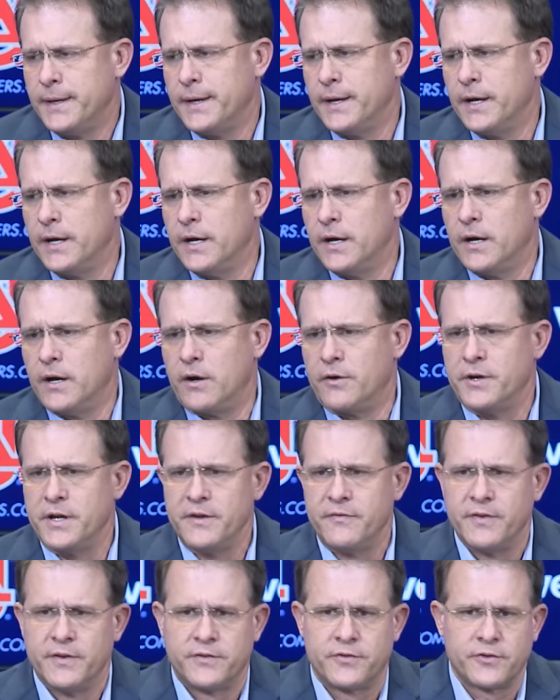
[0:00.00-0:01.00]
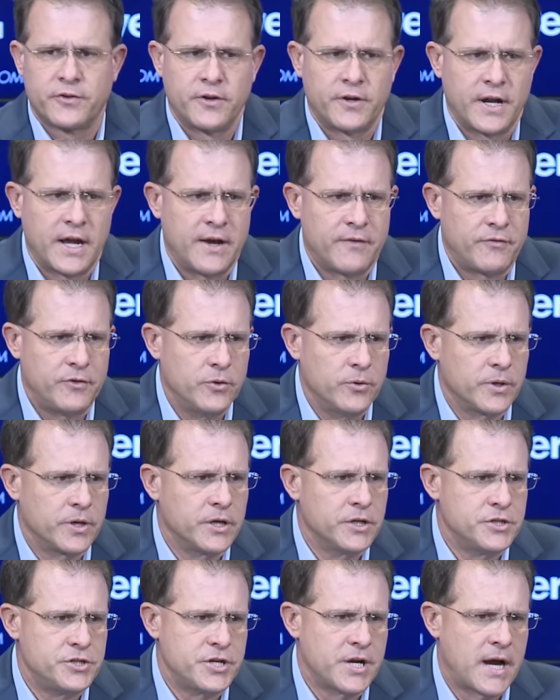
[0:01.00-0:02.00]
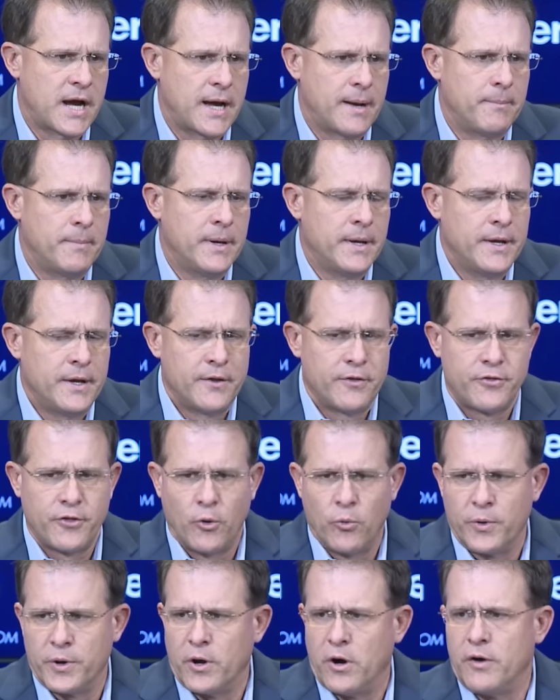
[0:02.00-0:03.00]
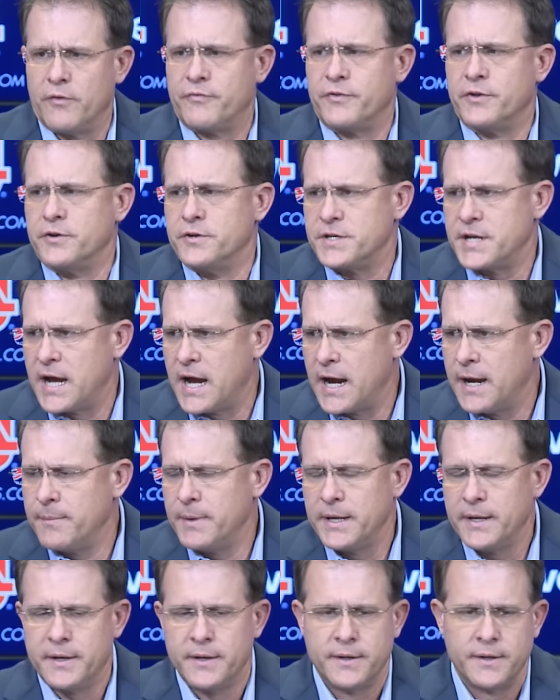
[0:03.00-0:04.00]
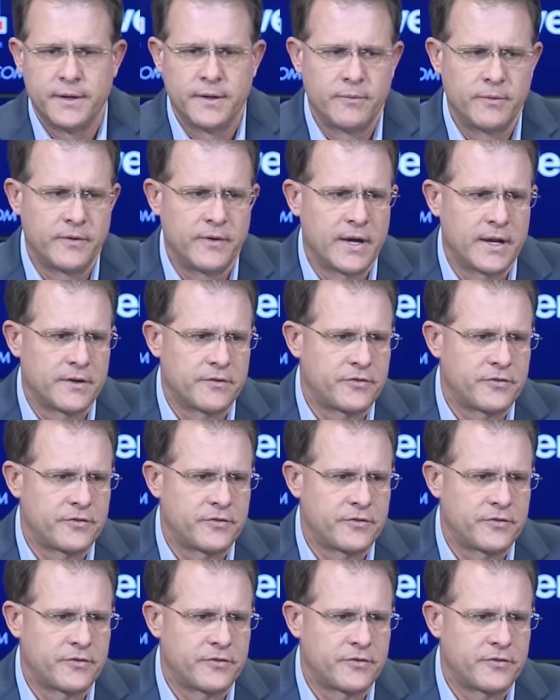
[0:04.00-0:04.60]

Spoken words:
Our defense is going to have to do a good job throwing off their timing. We've got to